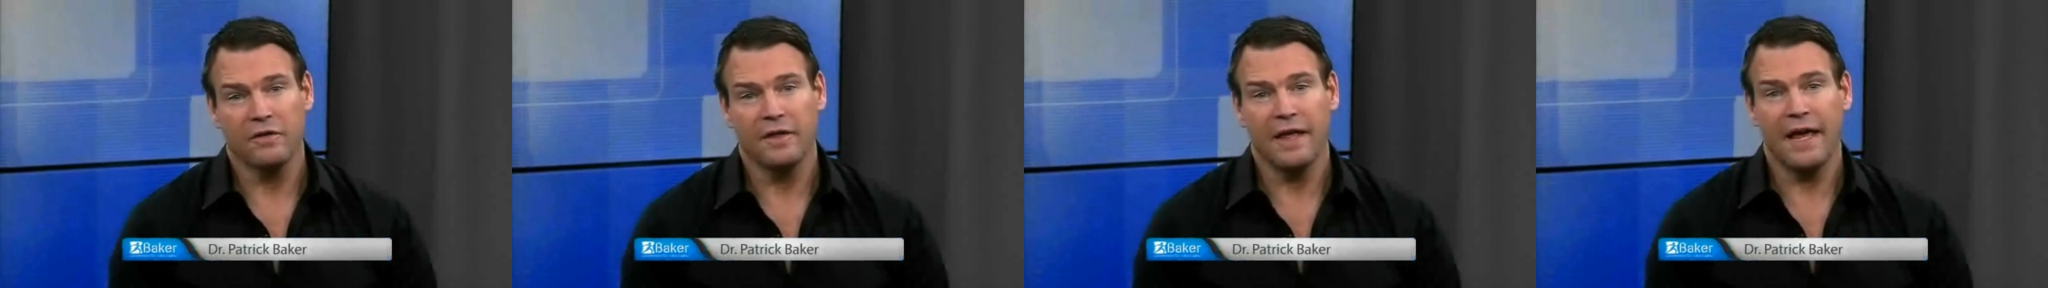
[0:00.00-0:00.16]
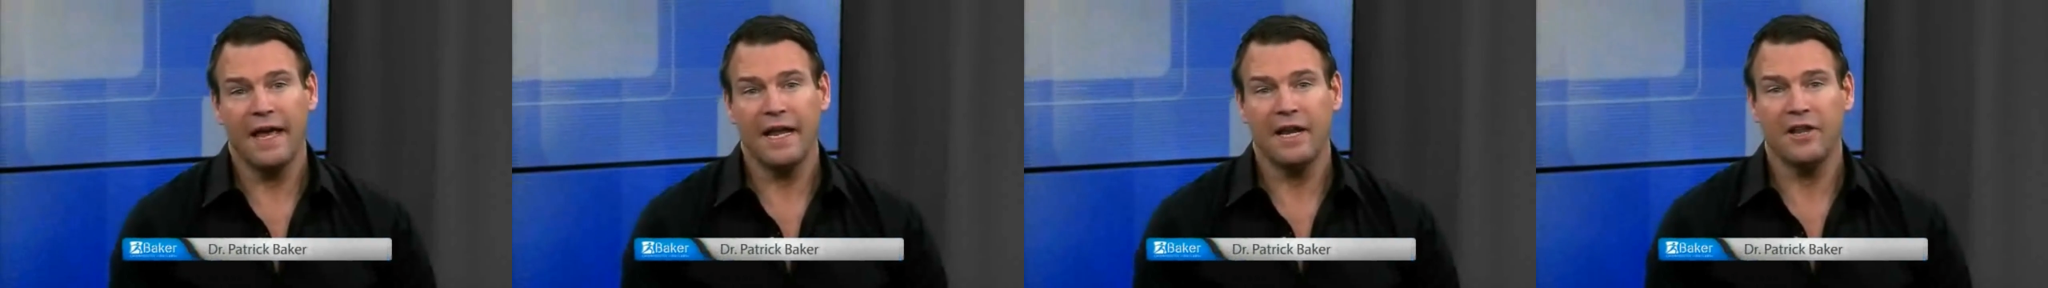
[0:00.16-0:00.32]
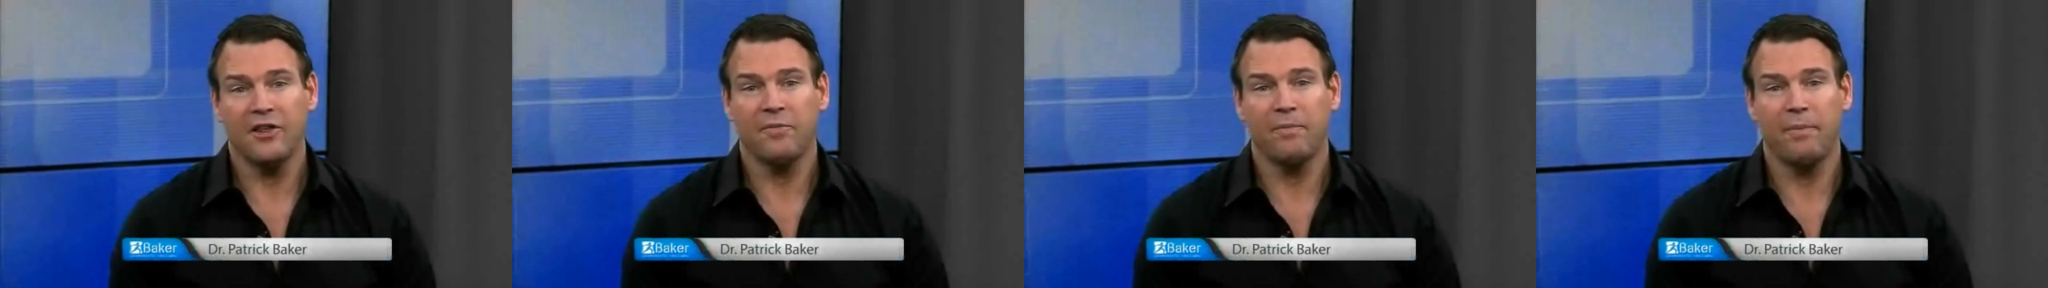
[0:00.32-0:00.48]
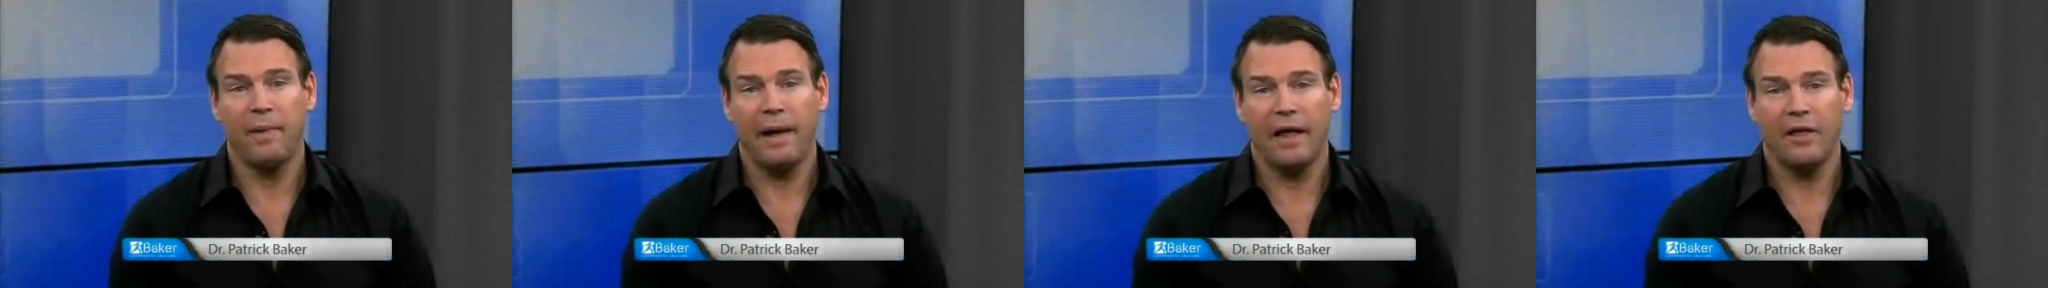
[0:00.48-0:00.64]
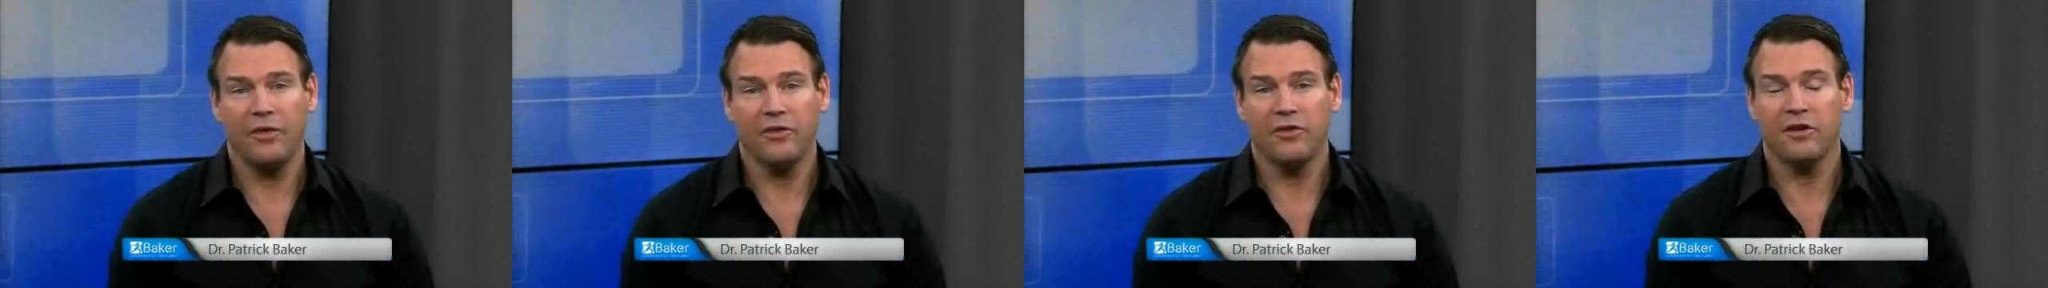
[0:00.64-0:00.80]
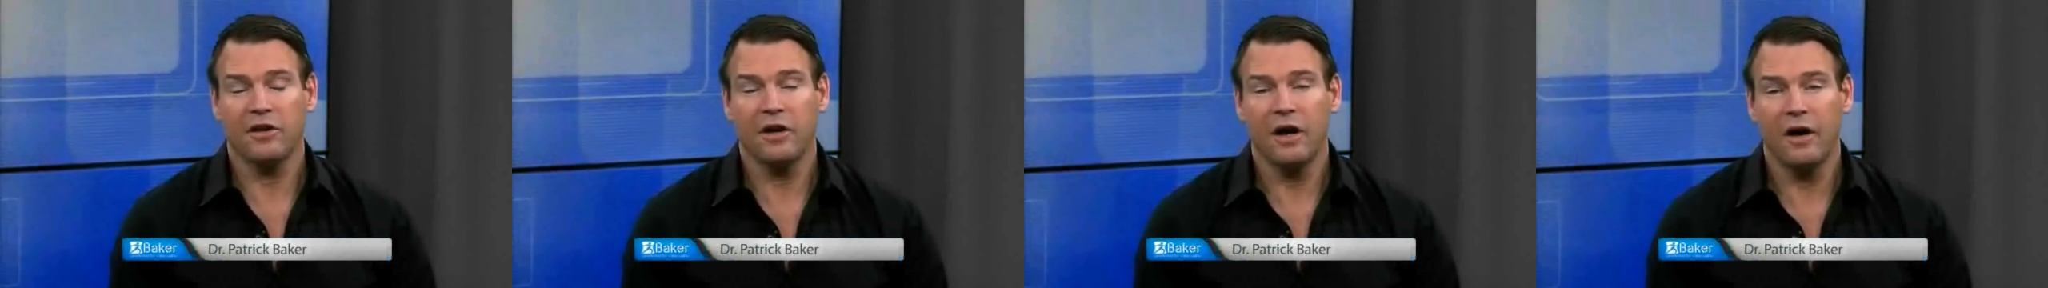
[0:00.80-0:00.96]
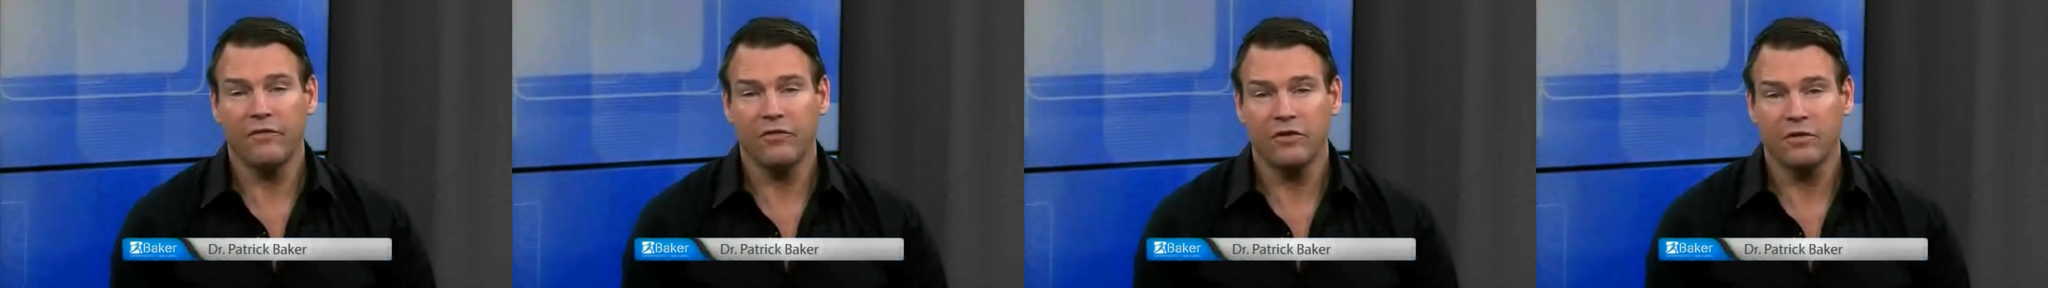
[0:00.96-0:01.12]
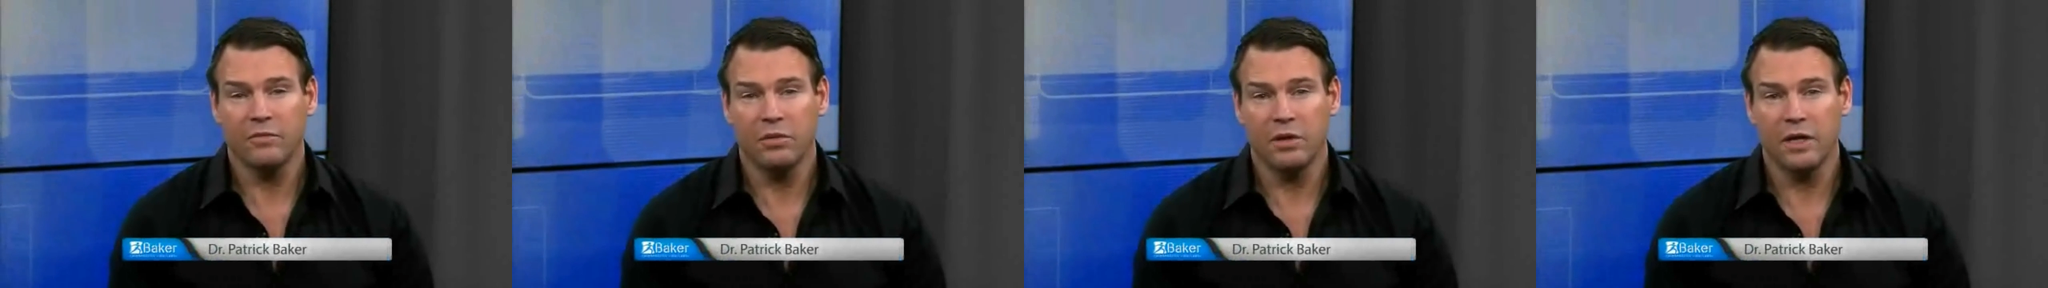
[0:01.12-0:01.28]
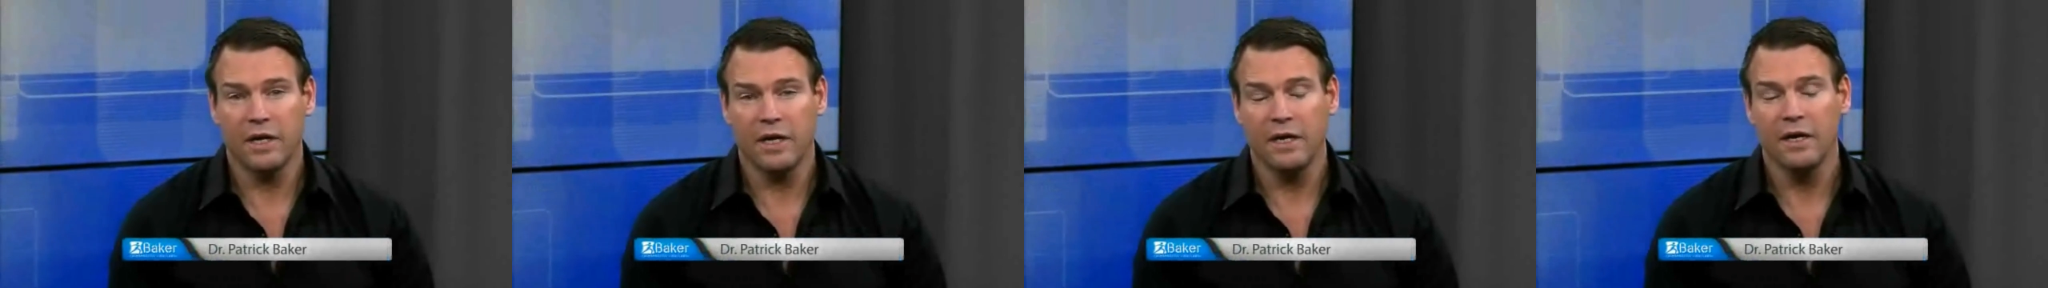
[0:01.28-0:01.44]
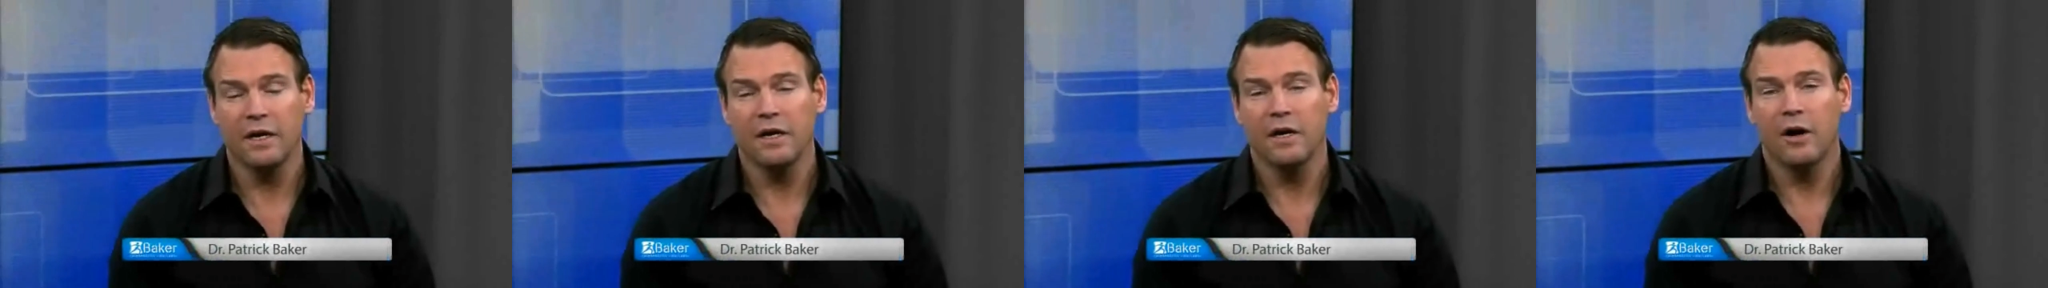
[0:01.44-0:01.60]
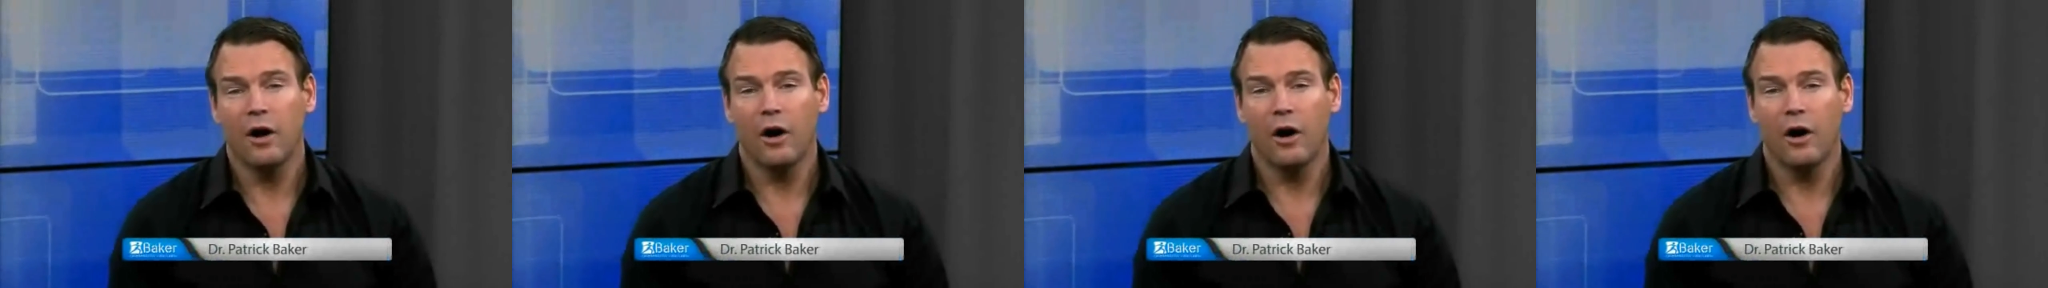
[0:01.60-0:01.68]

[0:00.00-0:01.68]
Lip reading: the head is balanced comfortably